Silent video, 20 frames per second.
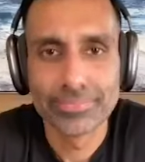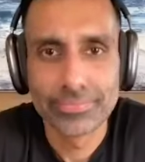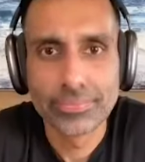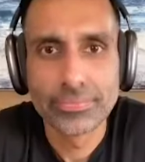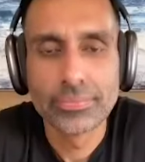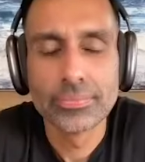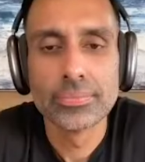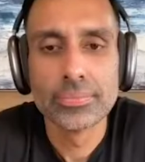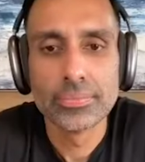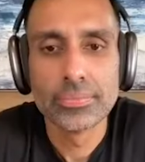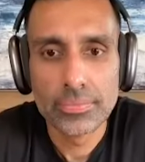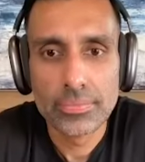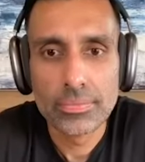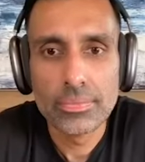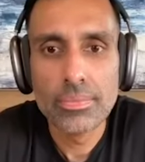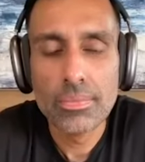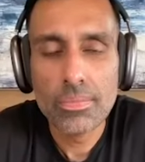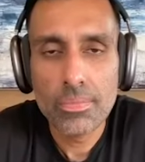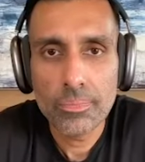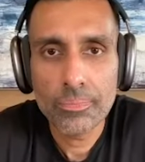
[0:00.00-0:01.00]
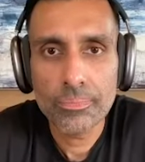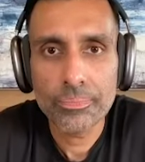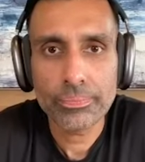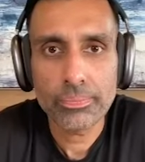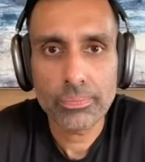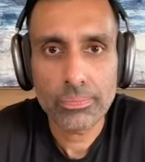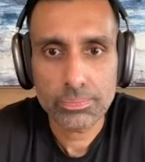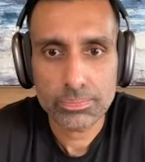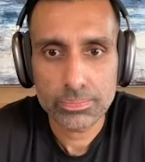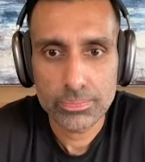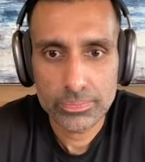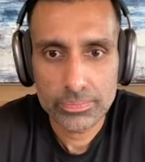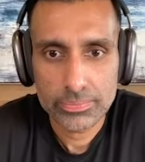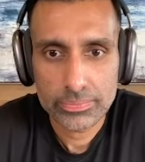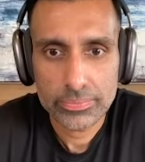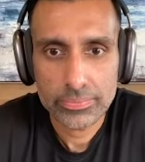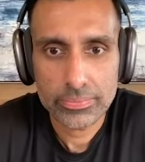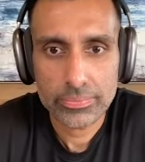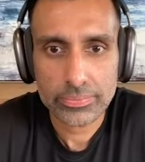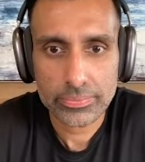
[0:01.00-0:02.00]
between two people
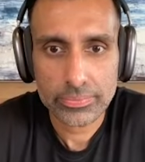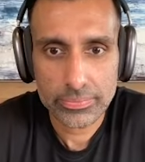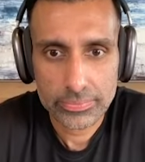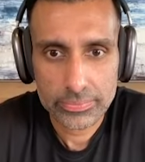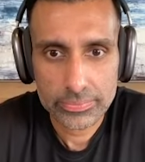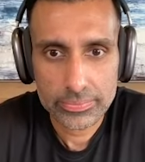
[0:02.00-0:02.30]
and there